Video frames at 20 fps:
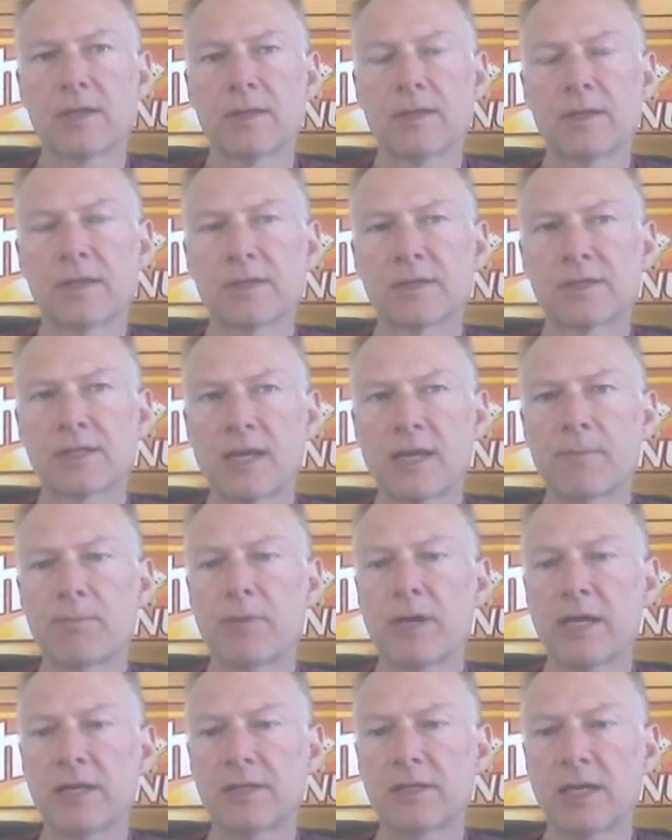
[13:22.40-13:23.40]
the same
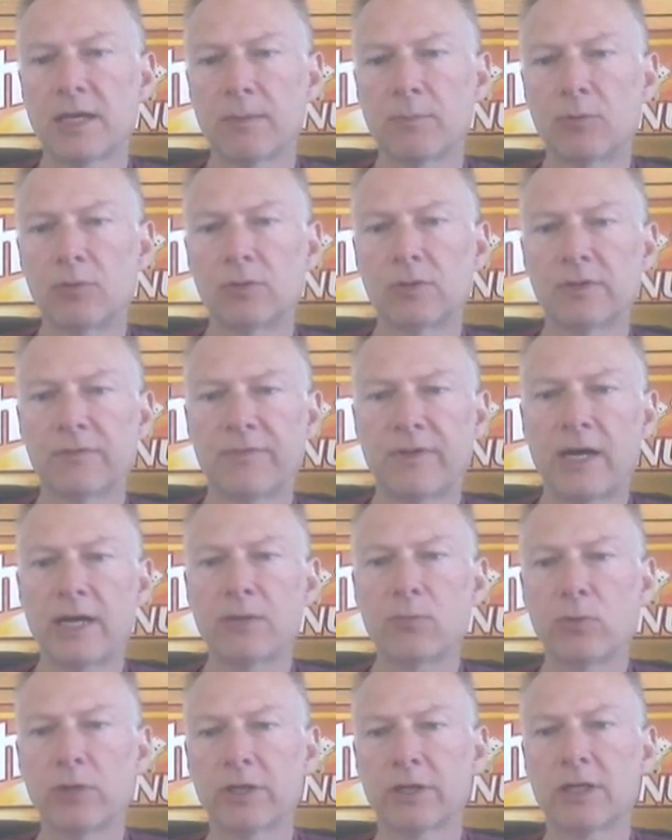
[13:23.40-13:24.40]
pay table. If I
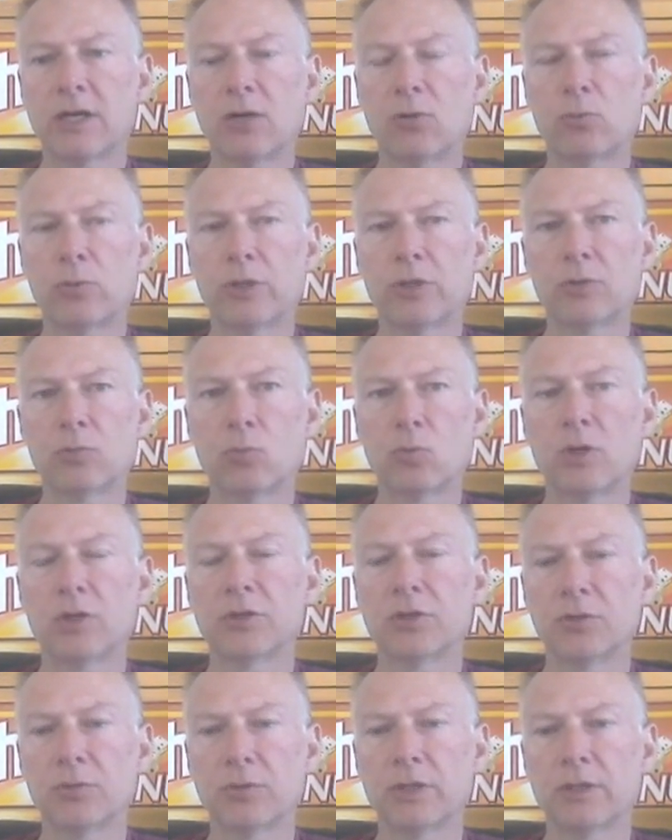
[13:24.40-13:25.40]
win, I'll win
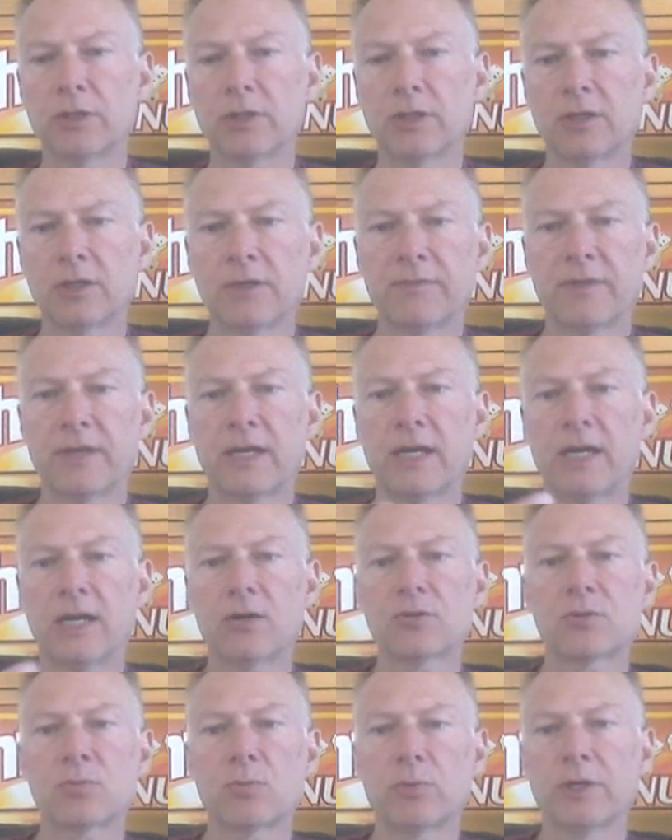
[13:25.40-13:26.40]
1 unit. And if the
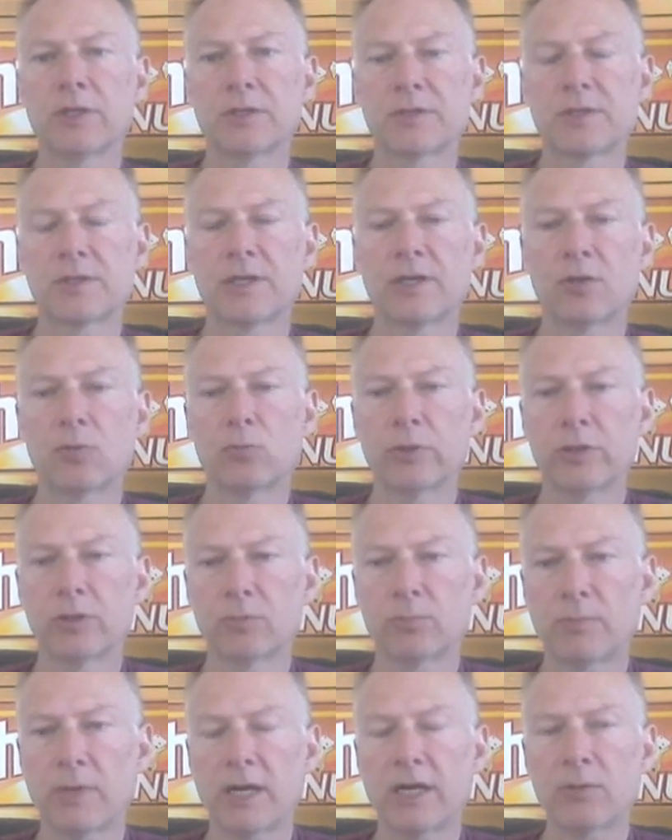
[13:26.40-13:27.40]
house wins, they'll
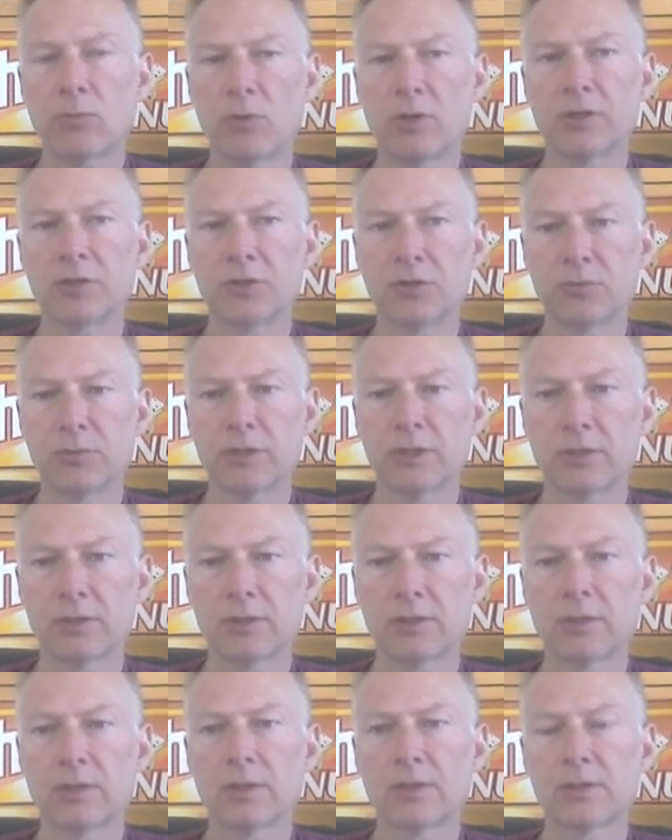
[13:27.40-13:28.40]
win my 1 unit.
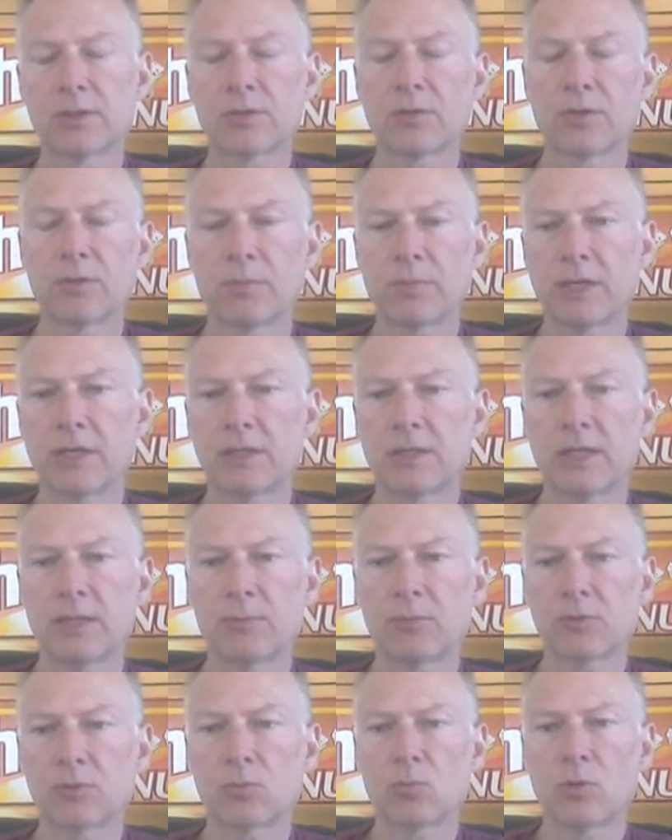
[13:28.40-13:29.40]
So the pay
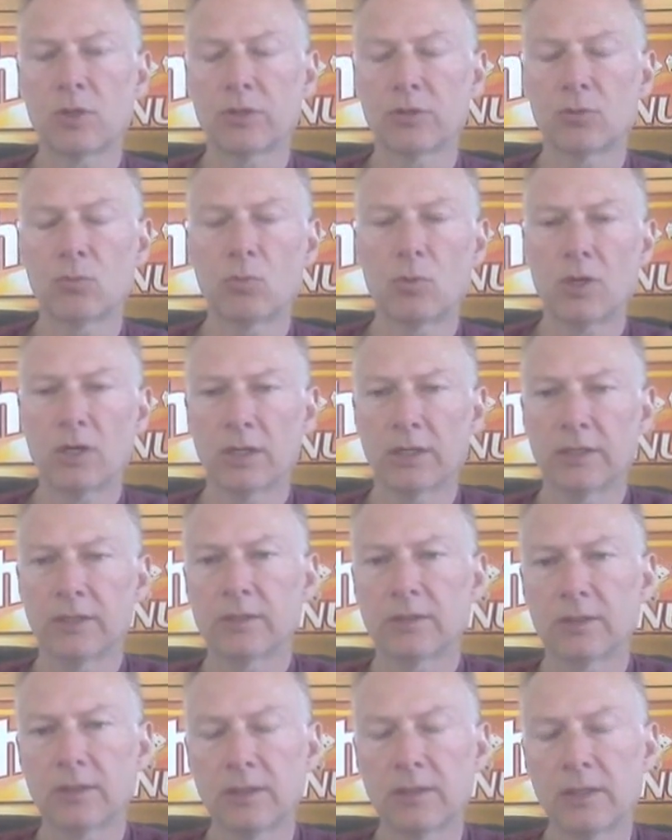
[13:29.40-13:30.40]
table's 1-to-1.